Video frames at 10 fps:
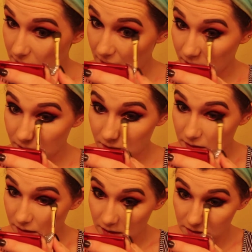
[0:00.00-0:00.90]
palette
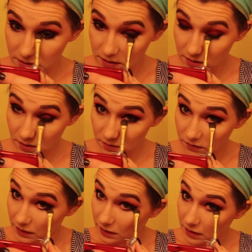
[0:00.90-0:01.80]
that is
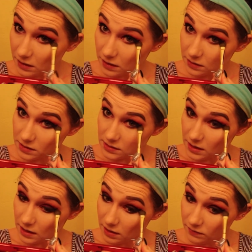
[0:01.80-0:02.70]
inconvenient. It does
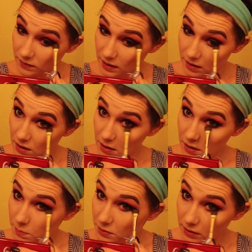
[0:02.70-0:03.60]
not have like
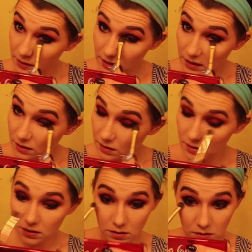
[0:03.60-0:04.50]
a plain
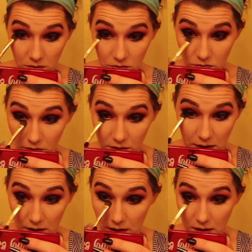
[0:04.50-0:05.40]

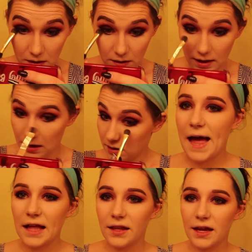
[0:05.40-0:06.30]
neutrally like
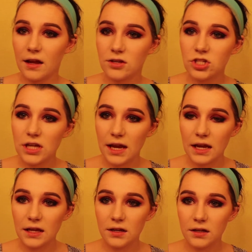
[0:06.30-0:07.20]
highlight
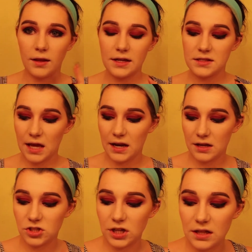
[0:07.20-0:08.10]
shade, like setting
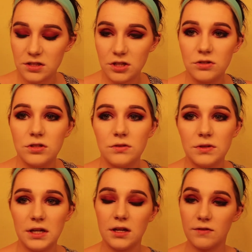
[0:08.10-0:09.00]
shade. So you do
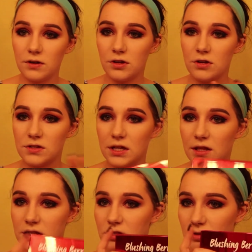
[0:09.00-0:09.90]
need, if you're using
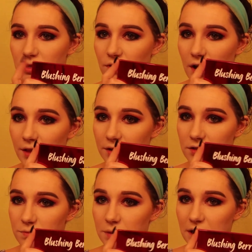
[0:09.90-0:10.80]
this Dose of
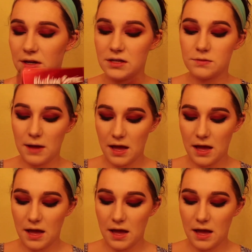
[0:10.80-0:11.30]
Colors Berries,